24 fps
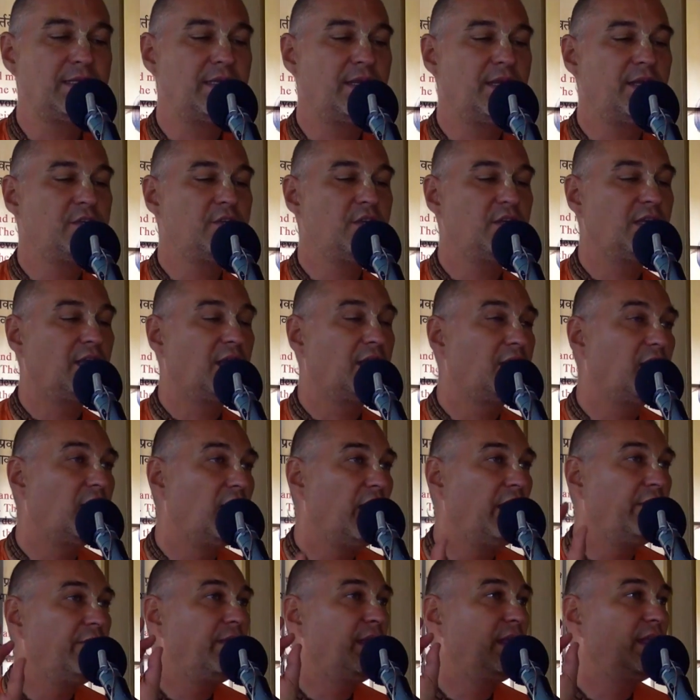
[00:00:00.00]
is urging that
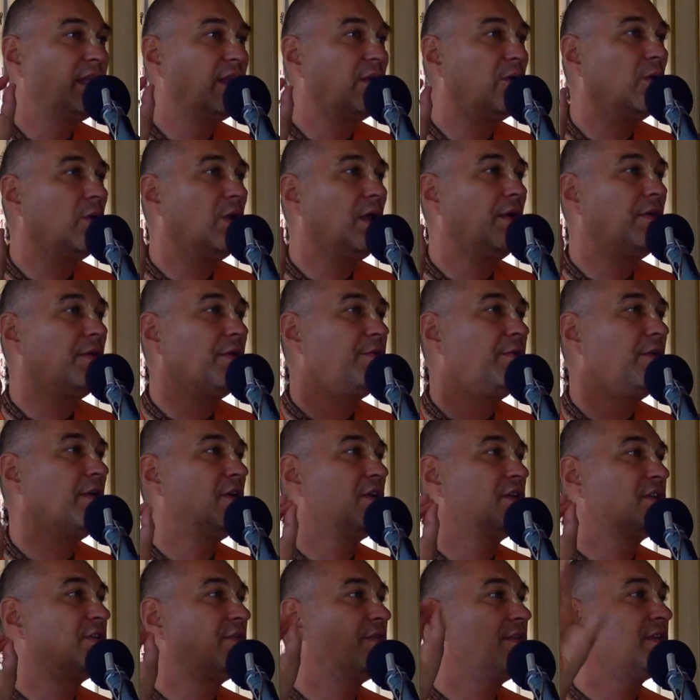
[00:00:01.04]
everything, all our
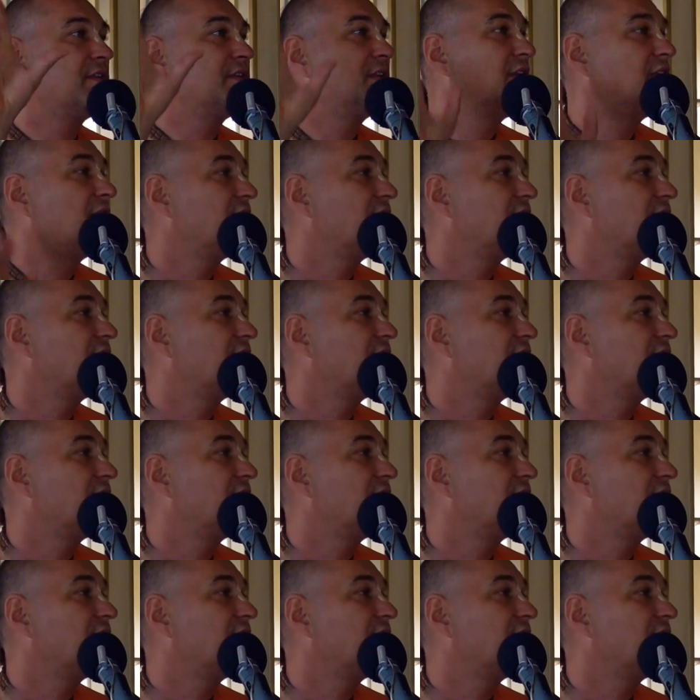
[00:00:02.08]
philosophy is